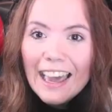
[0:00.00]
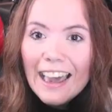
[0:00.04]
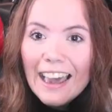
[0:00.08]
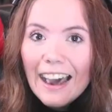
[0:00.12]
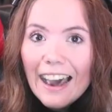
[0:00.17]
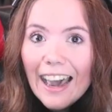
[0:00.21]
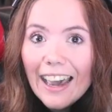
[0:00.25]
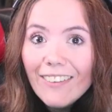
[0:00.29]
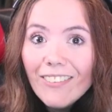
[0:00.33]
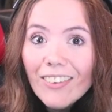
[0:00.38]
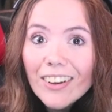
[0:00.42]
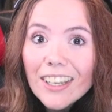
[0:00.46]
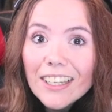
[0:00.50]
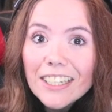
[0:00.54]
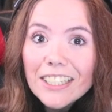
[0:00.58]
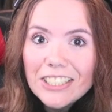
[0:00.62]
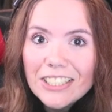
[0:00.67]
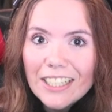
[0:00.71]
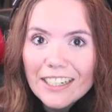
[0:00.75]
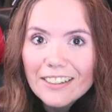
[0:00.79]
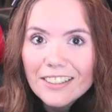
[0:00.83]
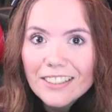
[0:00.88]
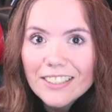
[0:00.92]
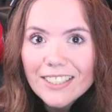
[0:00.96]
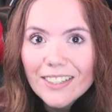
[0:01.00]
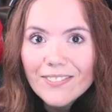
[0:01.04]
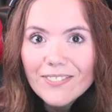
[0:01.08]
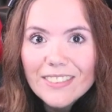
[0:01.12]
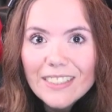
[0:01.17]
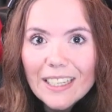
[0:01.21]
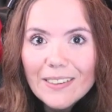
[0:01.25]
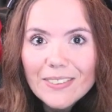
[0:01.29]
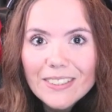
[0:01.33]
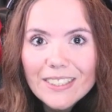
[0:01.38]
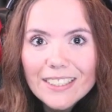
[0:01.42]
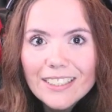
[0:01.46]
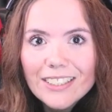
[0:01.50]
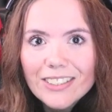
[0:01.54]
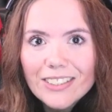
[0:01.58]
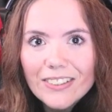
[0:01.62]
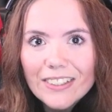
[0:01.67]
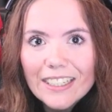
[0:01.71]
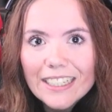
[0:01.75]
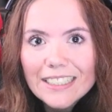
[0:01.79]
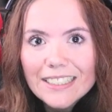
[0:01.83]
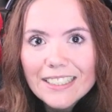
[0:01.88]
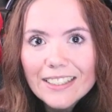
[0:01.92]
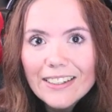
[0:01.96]
I want to share some tips and
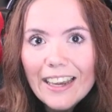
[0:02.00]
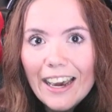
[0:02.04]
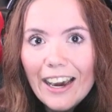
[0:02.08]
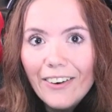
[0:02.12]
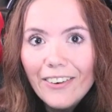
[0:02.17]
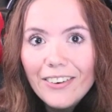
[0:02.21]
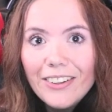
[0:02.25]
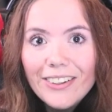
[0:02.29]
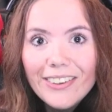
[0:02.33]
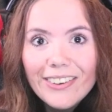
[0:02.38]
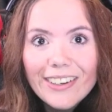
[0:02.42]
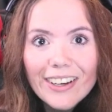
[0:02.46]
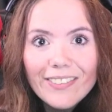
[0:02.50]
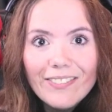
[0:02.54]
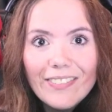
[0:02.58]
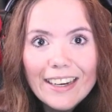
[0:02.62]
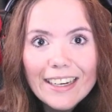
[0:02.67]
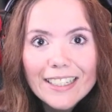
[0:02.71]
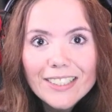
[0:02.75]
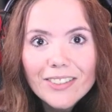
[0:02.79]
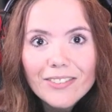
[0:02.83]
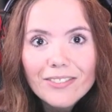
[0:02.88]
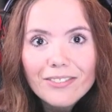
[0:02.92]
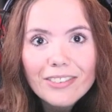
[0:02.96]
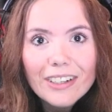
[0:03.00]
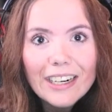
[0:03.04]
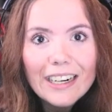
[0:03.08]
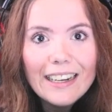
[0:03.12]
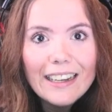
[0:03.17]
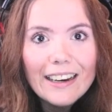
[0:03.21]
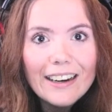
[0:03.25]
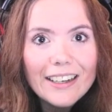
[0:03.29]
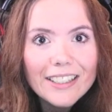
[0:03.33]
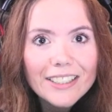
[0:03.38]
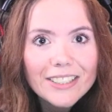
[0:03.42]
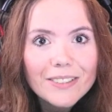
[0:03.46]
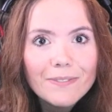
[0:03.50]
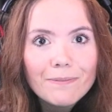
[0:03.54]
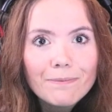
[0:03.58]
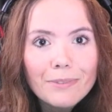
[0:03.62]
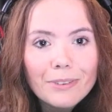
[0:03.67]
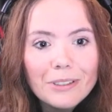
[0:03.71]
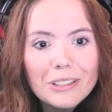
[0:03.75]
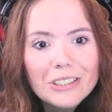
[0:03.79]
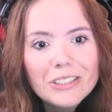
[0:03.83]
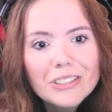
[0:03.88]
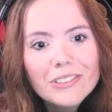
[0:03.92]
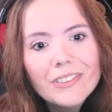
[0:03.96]
tricks on how you can make some really awesome
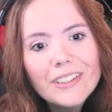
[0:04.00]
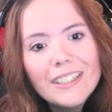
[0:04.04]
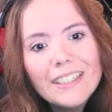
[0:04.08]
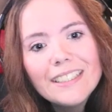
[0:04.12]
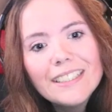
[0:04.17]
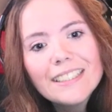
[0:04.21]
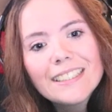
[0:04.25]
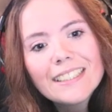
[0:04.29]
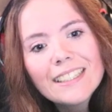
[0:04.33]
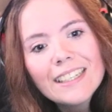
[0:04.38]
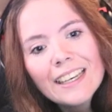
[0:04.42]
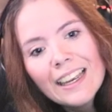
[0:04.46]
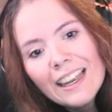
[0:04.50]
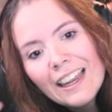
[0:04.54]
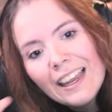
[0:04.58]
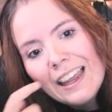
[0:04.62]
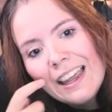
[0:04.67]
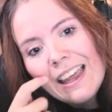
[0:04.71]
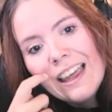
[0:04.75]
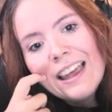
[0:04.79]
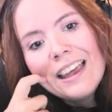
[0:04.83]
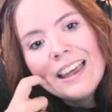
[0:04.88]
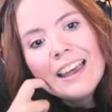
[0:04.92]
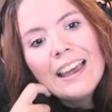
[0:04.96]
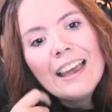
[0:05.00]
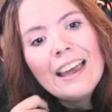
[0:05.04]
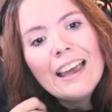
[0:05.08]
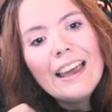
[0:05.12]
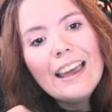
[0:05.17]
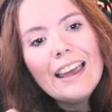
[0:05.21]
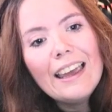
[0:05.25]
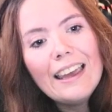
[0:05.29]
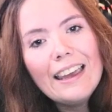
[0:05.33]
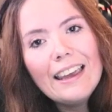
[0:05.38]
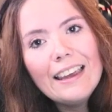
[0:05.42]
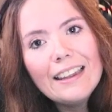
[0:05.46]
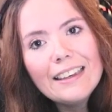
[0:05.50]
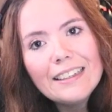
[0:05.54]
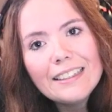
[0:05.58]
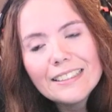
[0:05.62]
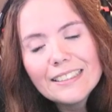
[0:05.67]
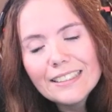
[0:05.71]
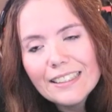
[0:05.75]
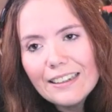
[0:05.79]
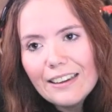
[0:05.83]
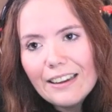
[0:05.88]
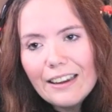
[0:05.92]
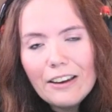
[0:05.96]
print screens.
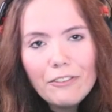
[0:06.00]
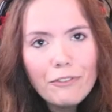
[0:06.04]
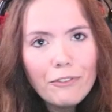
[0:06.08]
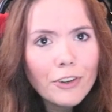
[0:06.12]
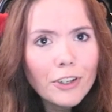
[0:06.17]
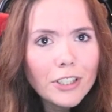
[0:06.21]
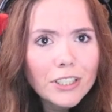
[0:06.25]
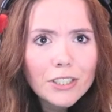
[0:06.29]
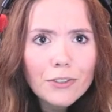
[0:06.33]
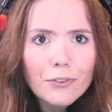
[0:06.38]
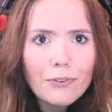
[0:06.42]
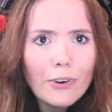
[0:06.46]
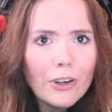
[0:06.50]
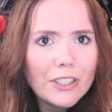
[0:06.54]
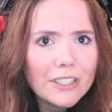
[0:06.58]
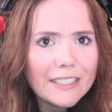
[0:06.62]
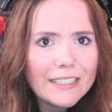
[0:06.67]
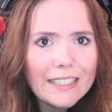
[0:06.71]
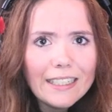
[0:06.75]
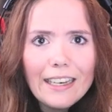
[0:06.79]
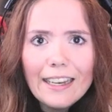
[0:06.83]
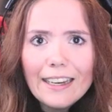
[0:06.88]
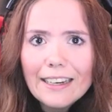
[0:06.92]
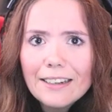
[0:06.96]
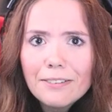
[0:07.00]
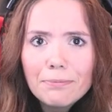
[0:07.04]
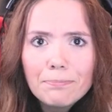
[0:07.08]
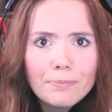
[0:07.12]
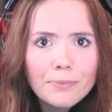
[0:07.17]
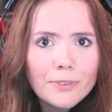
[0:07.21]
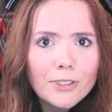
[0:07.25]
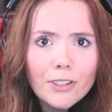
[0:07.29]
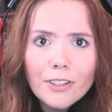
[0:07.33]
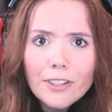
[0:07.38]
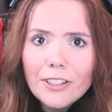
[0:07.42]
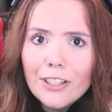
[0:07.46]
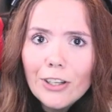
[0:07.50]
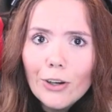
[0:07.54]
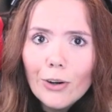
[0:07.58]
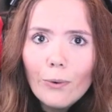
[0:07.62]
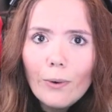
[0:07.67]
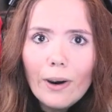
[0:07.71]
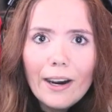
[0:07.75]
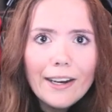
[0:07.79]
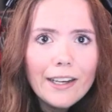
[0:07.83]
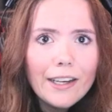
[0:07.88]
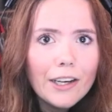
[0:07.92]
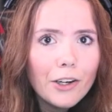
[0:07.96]
And first of all, as I said, like, turn the
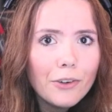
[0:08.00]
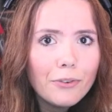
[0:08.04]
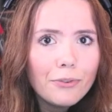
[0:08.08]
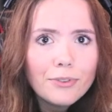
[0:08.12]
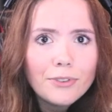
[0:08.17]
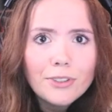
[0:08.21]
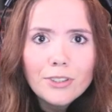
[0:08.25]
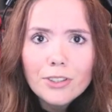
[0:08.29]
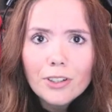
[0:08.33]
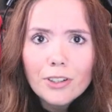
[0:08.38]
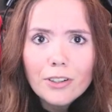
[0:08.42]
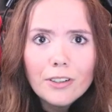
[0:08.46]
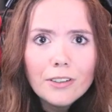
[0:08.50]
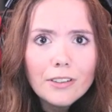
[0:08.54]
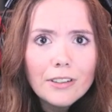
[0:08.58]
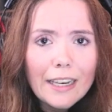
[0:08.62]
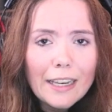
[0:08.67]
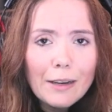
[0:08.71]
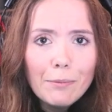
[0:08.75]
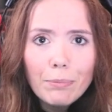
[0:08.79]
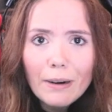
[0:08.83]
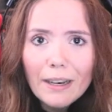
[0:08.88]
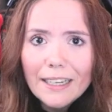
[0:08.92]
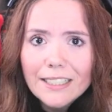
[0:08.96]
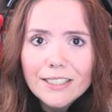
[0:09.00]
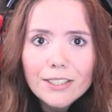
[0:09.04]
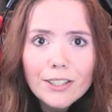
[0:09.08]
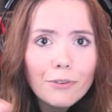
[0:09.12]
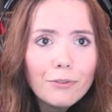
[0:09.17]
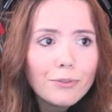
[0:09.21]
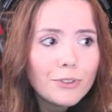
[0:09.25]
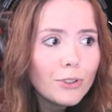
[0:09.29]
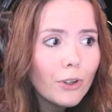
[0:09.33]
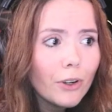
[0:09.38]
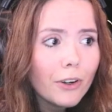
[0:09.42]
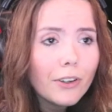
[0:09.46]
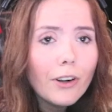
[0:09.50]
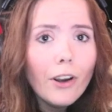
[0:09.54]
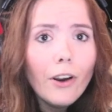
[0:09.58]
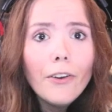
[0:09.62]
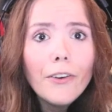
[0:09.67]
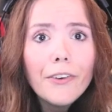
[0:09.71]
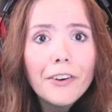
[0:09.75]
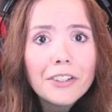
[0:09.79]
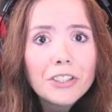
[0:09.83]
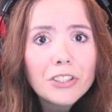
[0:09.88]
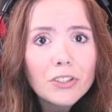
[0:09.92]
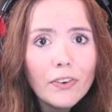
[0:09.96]
UI off, turn nameplates off, turn all
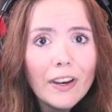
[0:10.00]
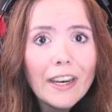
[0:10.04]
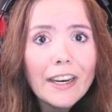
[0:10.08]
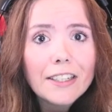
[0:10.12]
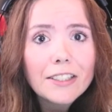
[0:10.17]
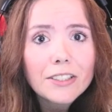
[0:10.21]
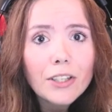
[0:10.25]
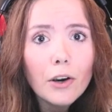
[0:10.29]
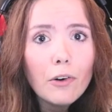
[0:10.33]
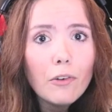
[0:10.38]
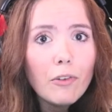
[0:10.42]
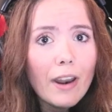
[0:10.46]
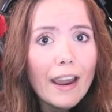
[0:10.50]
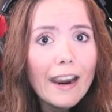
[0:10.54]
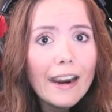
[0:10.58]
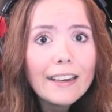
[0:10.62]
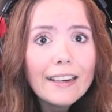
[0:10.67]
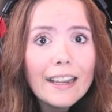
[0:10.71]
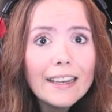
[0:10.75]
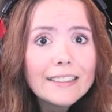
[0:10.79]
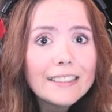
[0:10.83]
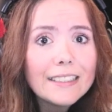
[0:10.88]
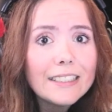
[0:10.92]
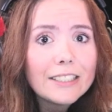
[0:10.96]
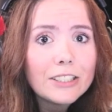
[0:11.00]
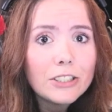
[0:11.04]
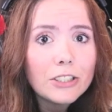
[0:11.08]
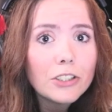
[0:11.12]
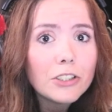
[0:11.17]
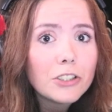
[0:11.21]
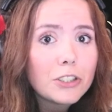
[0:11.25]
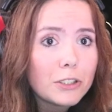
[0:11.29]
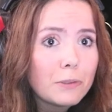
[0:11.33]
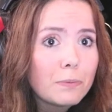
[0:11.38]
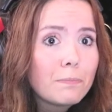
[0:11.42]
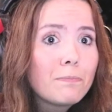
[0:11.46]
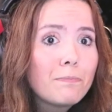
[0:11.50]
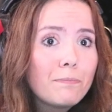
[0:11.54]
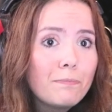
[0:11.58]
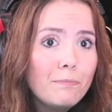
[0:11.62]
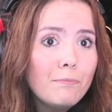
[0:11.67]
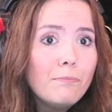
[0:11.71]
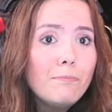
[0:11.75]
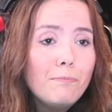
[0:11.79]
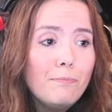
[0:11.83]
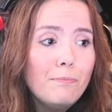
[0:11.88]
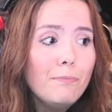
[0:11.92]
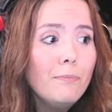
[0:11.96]
those things off. Like, that is just
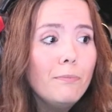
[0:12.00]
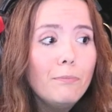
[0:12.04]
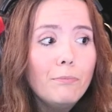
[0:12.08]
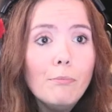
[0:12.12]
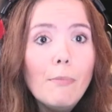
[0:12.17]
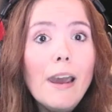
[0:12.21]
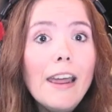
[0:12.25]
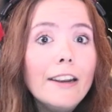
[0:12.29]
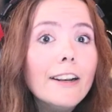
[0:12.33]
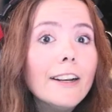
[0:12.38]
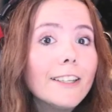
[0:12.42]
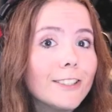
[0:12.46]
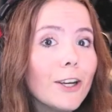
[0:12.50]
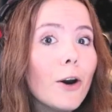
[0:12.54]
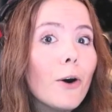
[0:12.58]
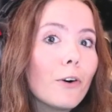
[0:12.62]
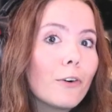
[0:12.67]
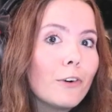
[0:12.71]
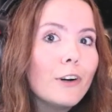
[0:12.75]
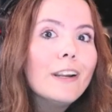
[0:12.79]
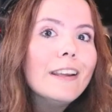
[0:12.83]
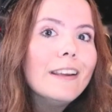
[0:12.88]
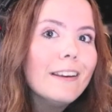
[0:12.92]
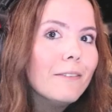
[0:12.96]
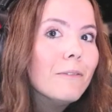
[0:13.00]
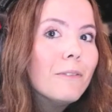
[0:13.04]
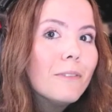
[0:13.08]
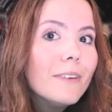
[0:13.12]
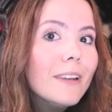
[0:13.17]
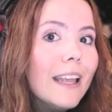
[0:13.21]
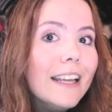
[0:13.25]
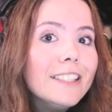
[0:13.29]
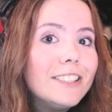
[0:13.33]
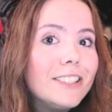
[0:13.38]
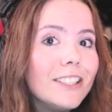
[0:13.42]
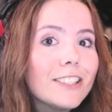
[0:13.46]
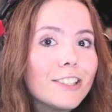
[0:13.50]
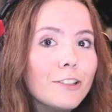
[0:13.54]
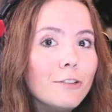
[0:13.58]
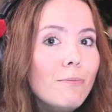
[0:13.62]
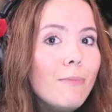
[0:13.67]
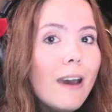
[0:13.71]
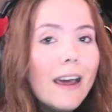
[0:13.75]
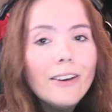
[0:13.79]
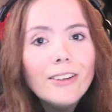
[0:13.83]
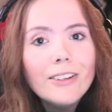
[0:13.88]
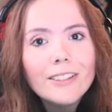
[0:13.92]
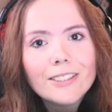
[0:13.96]
mandatory. That's just
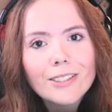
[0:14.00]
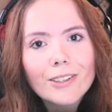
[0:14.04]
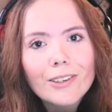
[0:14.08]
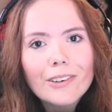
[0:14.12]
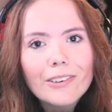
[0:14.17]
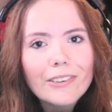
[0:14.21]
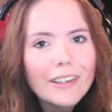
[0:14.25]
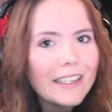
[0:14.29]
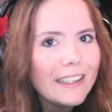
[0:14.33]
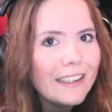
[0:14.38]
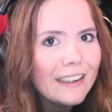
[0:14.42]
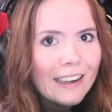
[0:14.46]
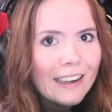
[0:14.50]
mandatory.